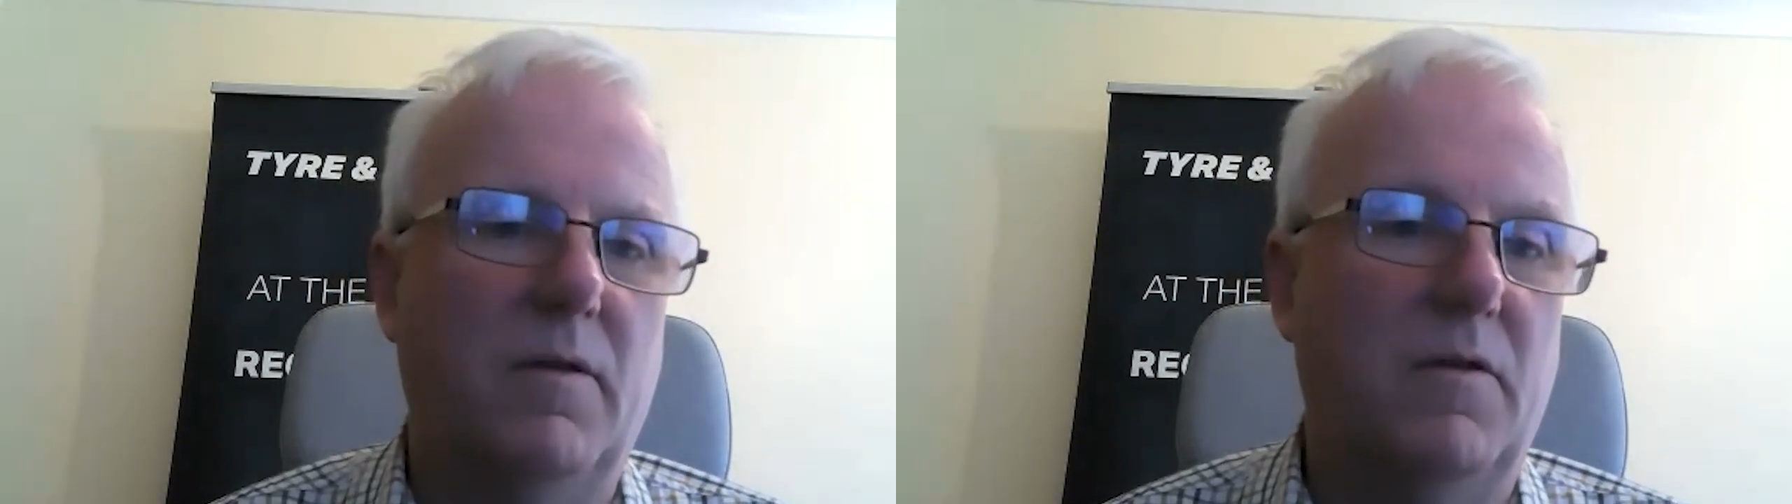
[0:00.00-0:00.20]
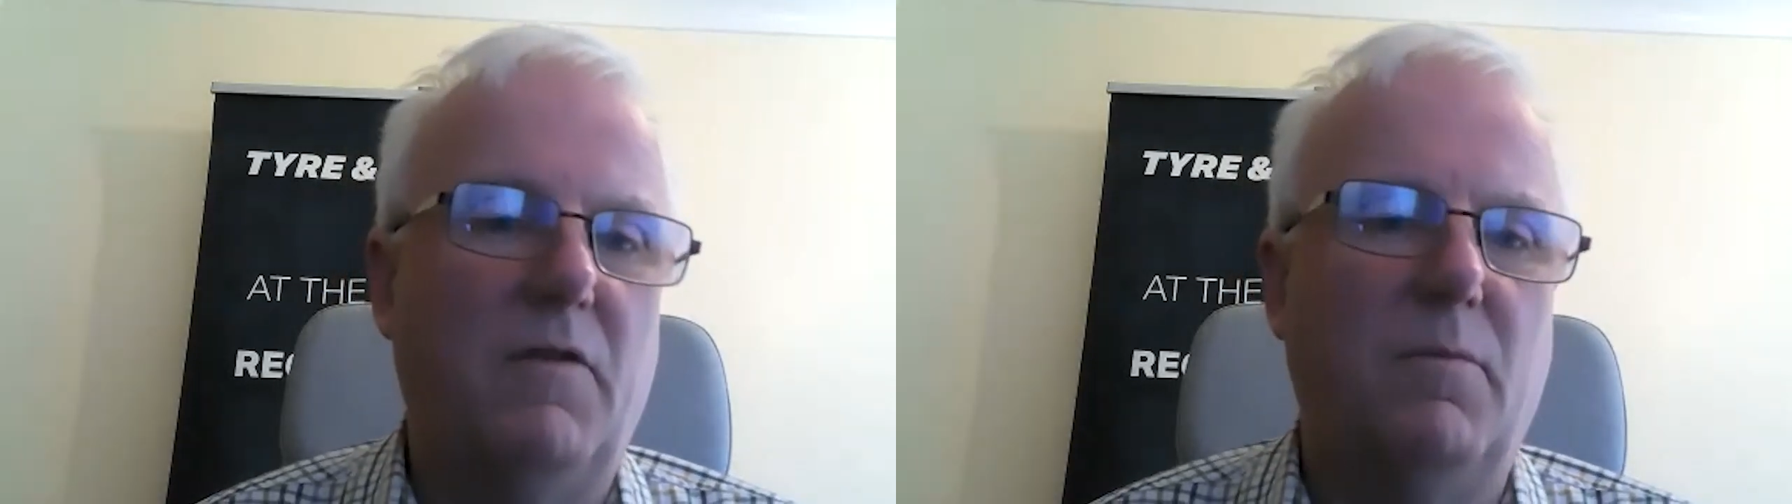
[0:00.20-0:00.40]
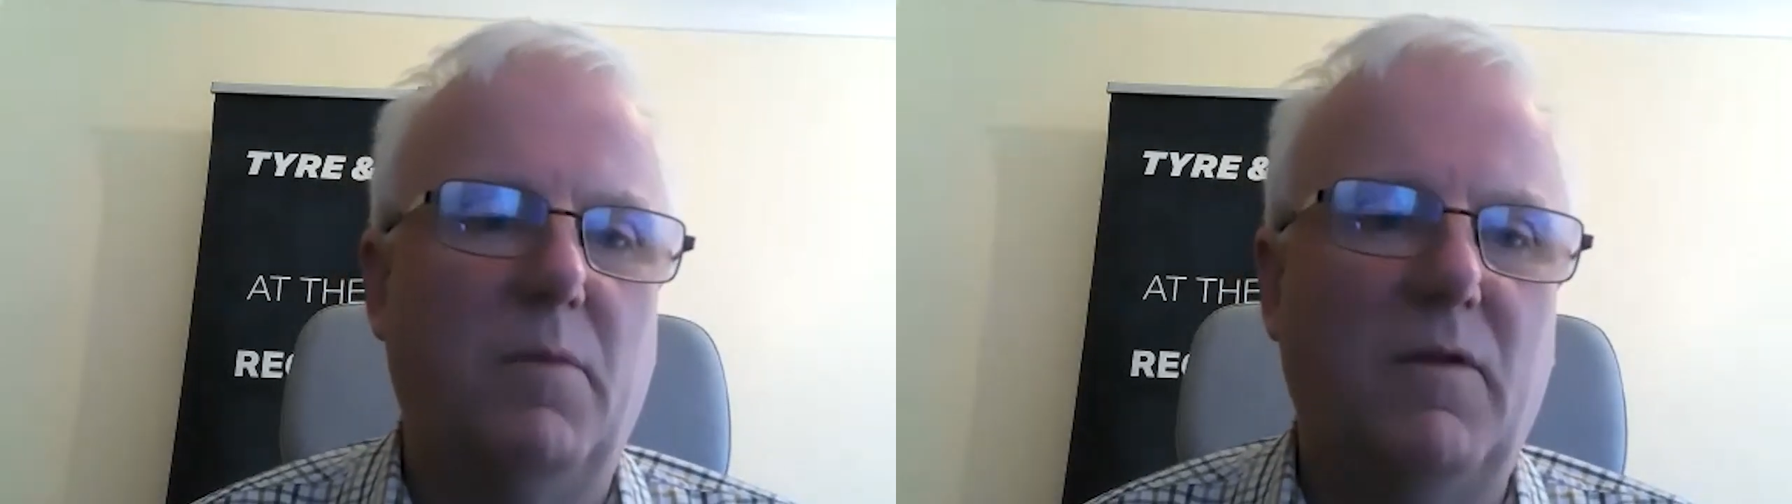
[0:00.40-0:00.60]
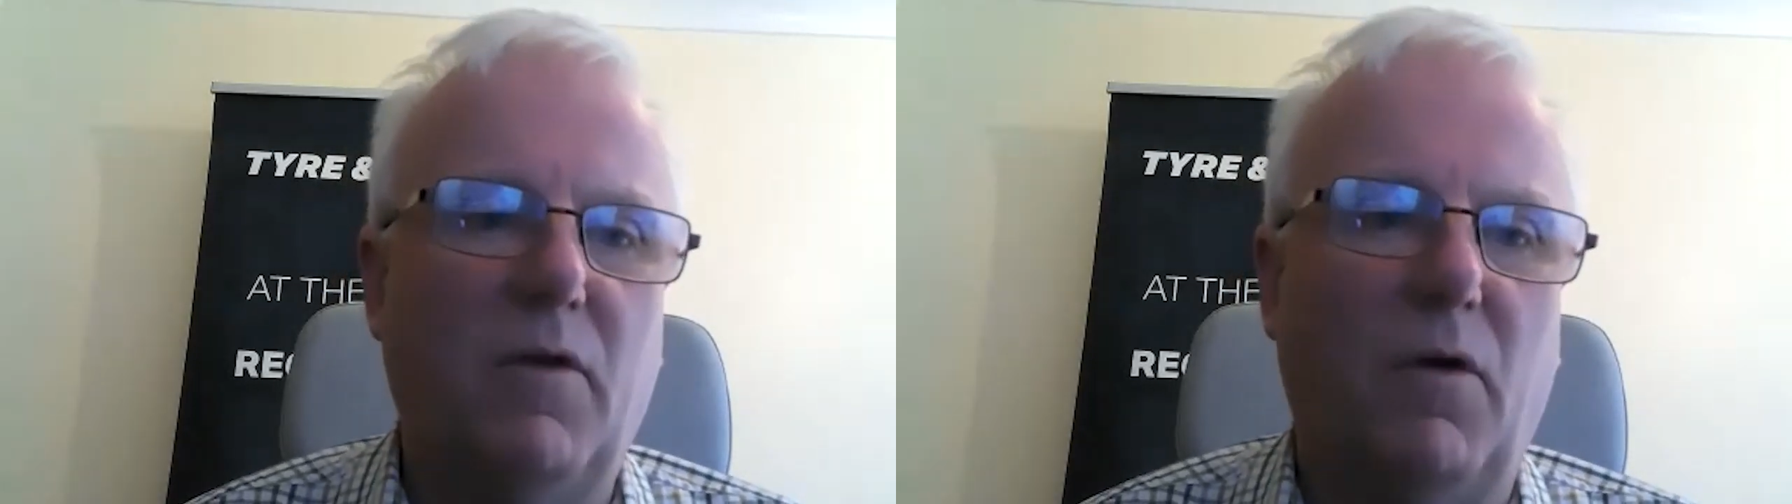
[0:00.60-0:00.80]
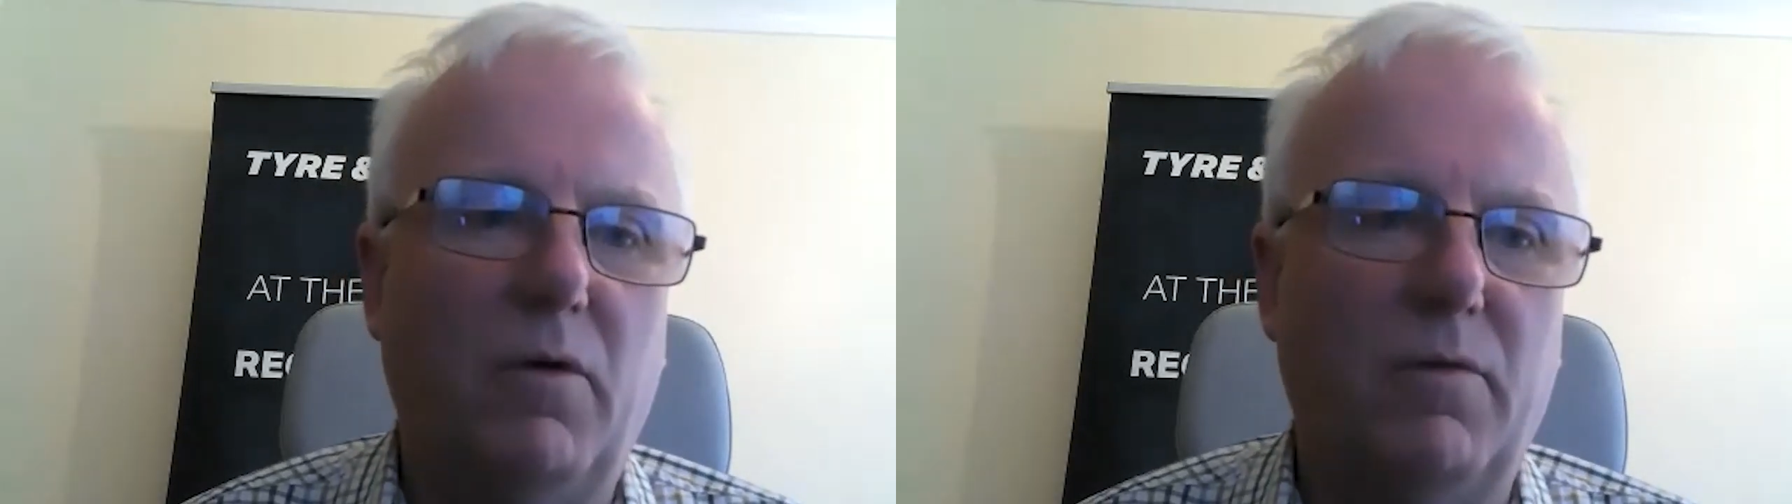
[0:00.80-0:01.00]
There's even
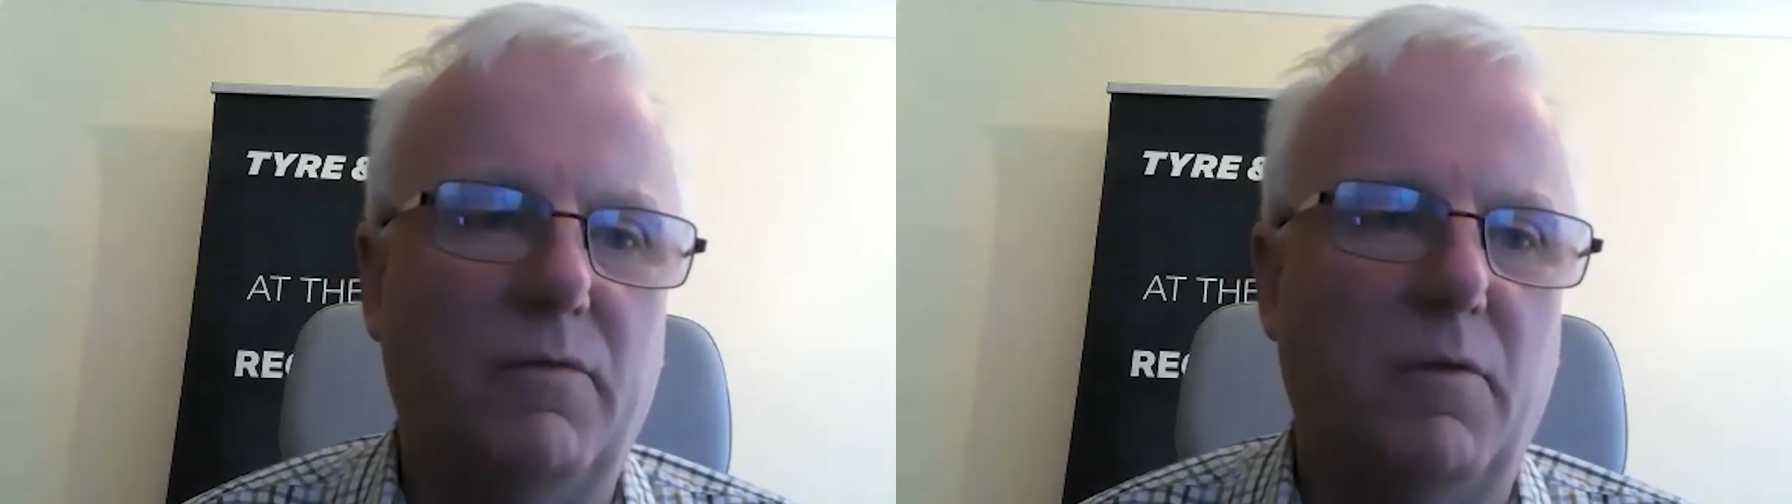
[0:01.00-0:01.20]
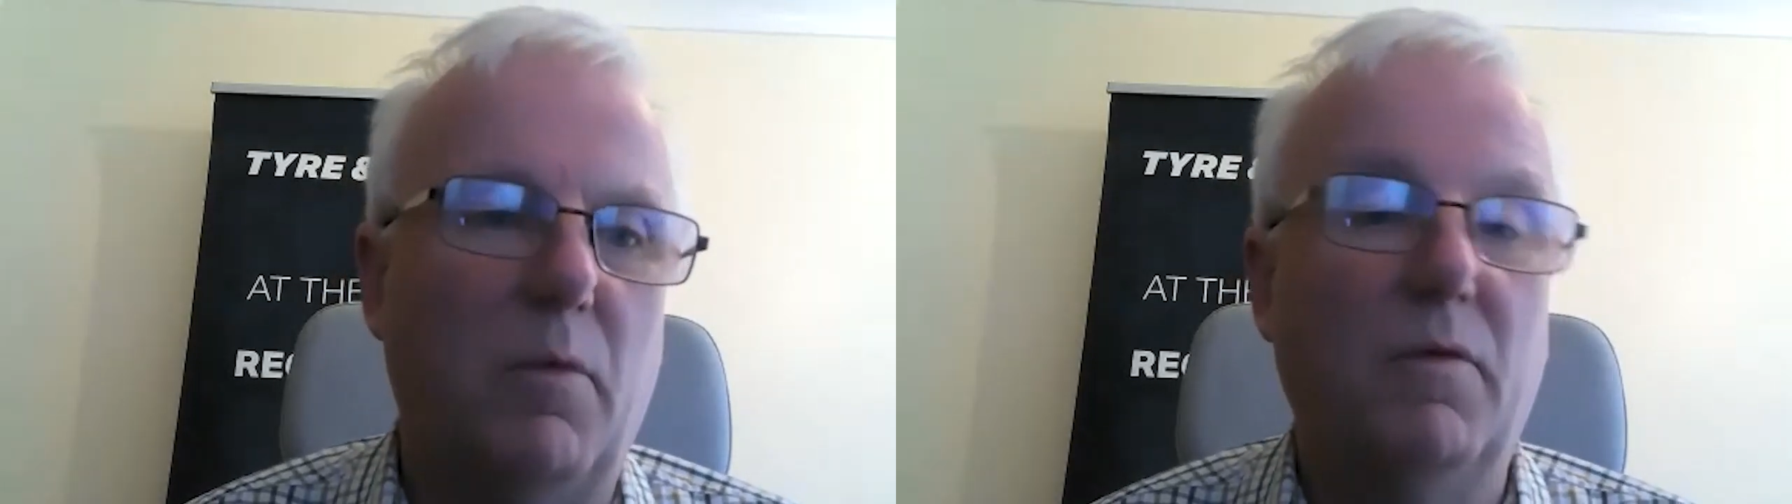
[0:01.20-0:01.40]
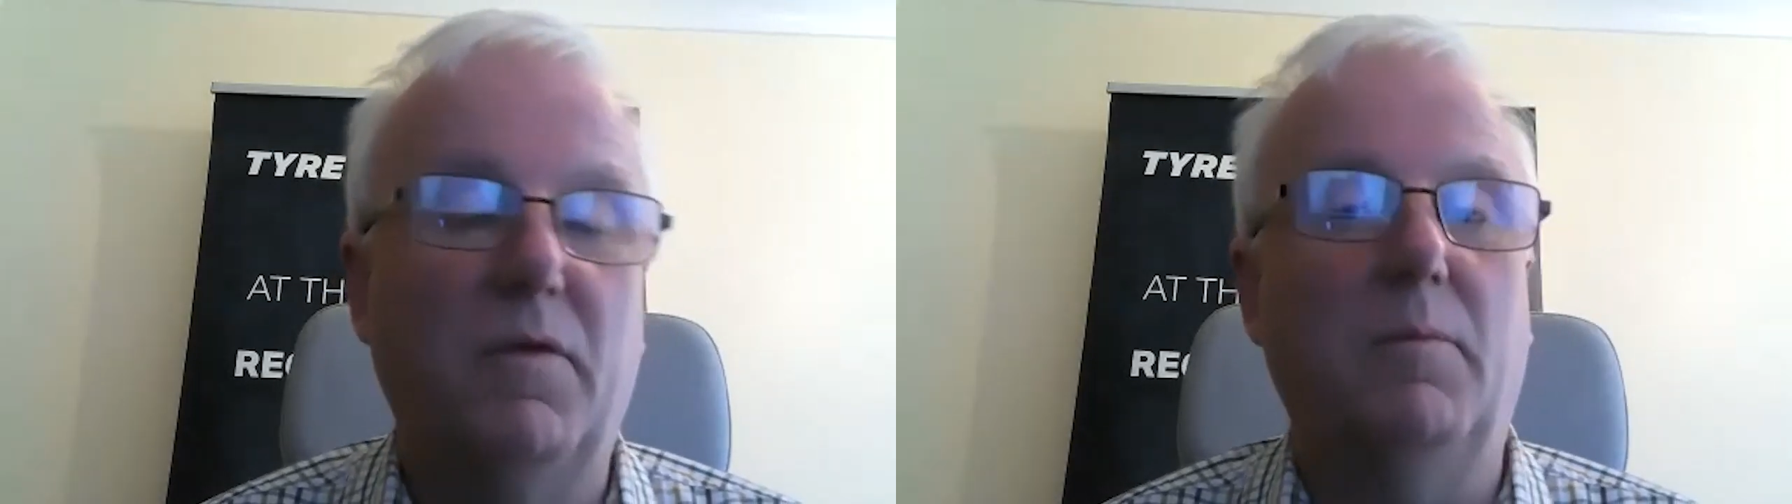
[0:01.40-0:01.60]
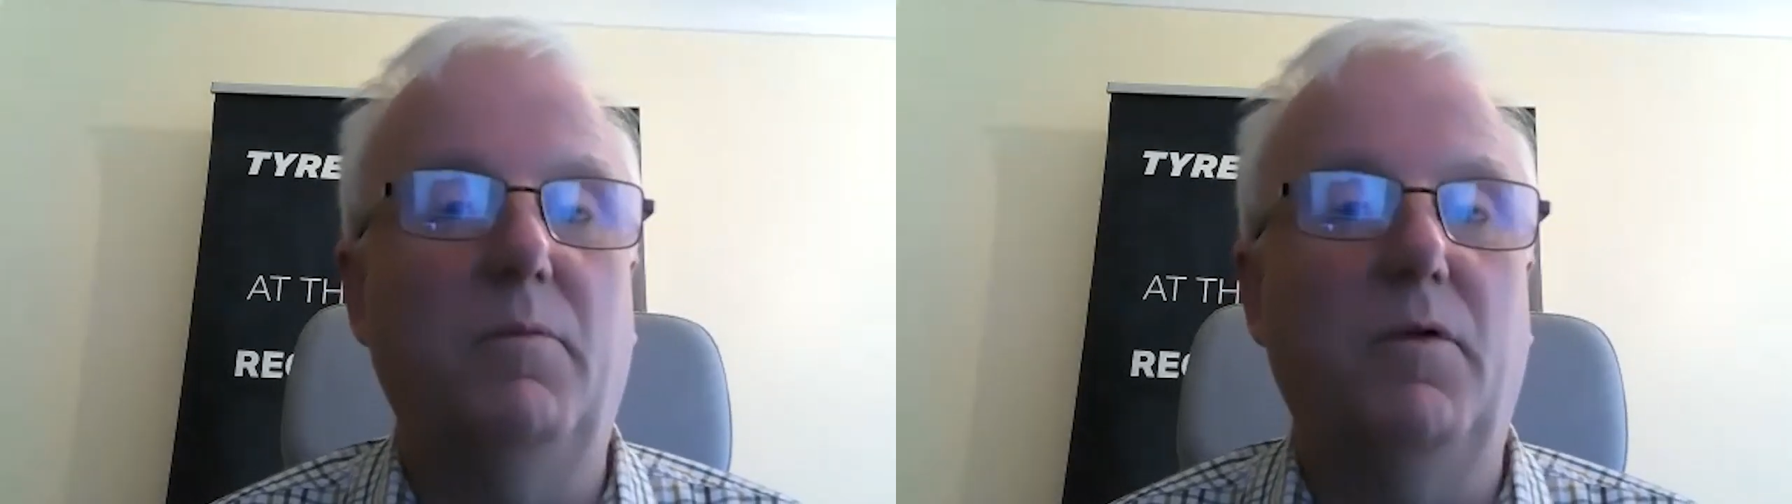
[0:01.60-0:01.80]
been talk of removing the